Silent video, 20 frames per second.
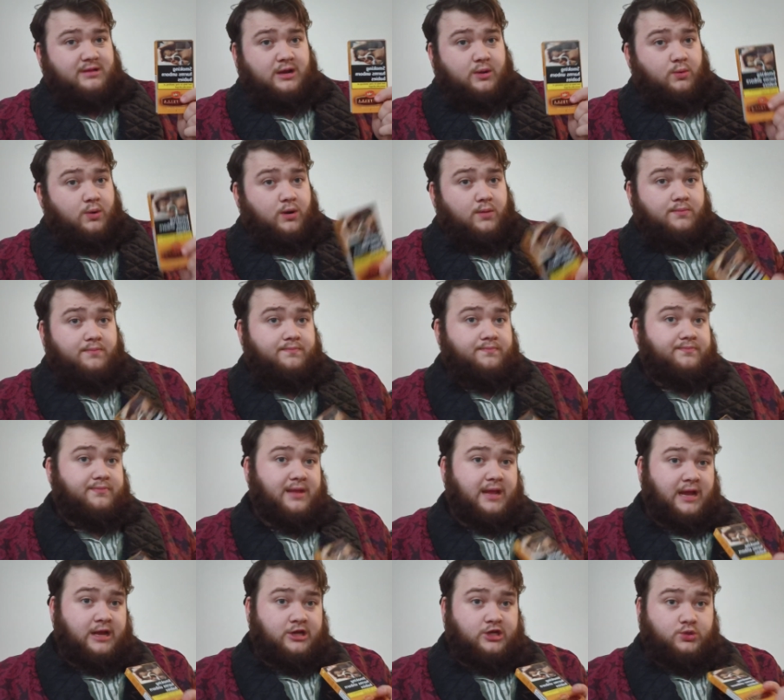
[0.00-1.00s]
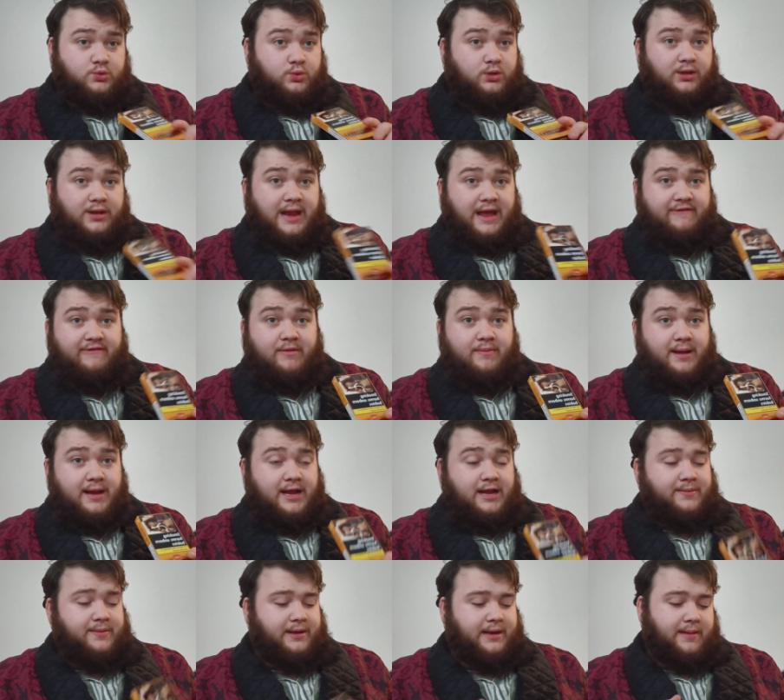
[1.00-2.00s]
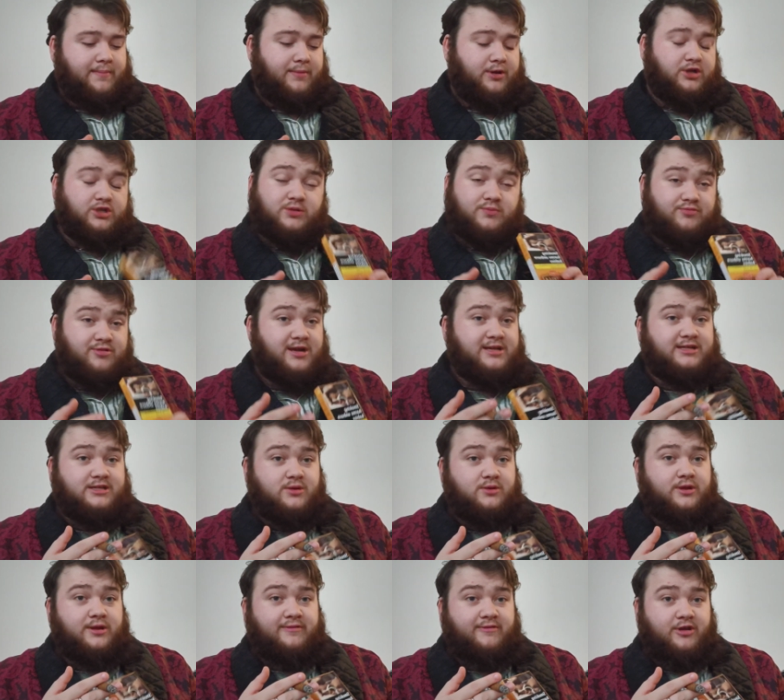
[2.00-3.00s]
I won't. I just will never buy them again, because the price is only